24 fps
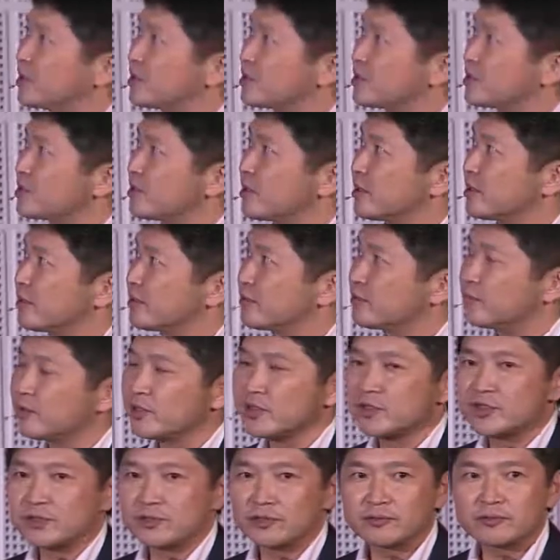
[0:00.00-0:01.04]

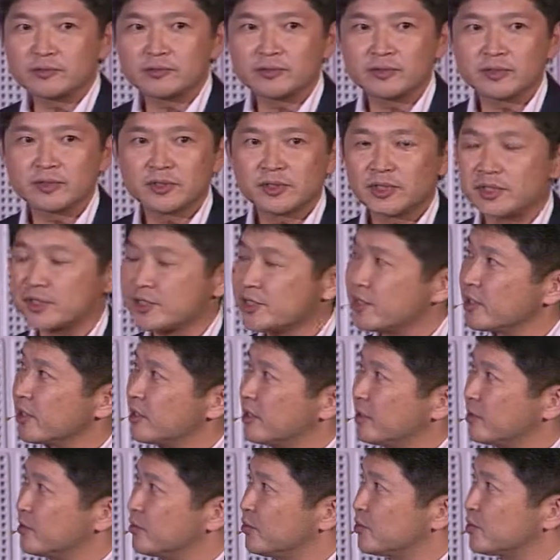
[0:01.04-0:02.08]
circulation, the
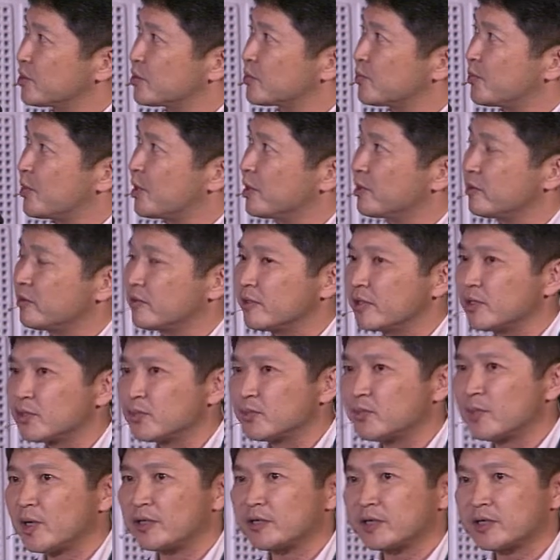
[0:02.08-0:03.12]
second dose PEGylated
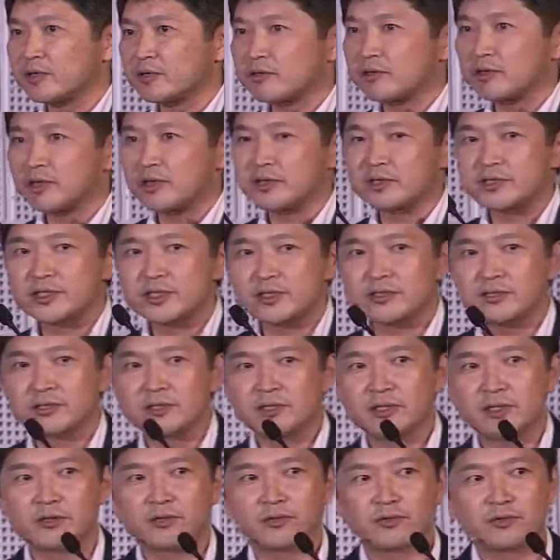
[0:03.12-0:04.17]
materials,
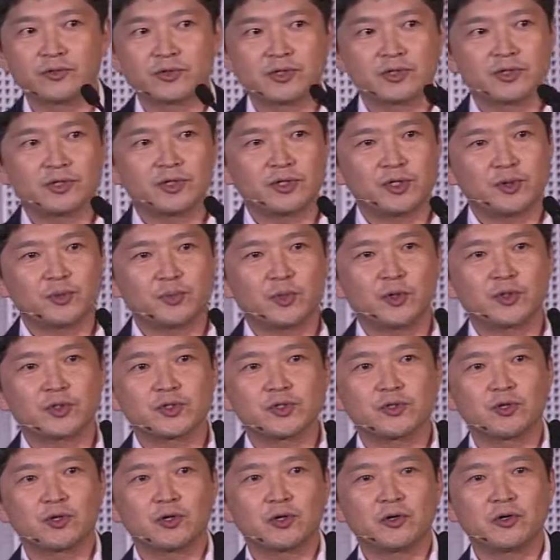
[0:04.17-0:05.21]
including the
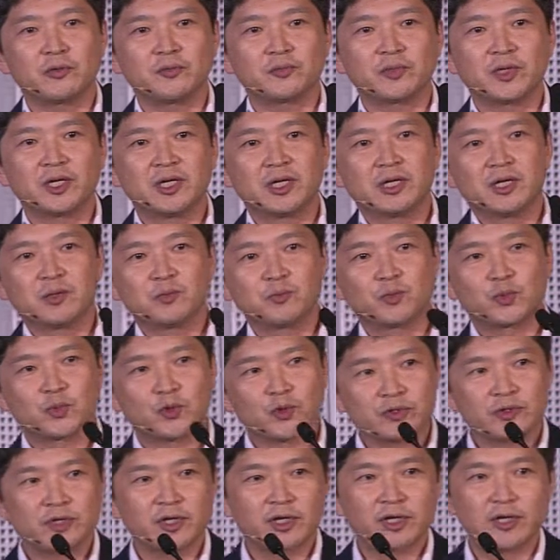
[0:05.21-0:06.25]
liposome,
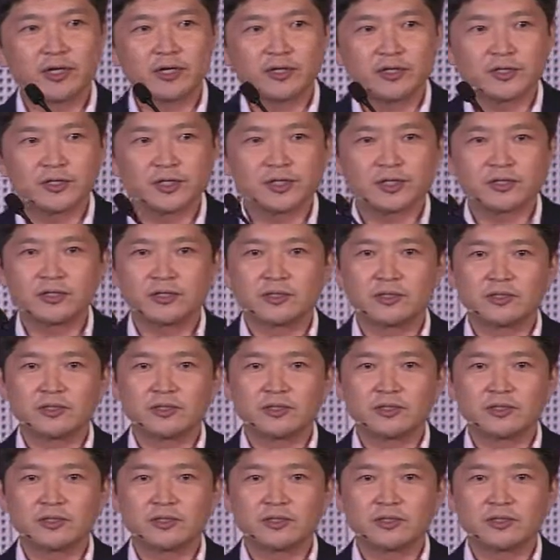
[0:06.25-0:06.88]
proteins,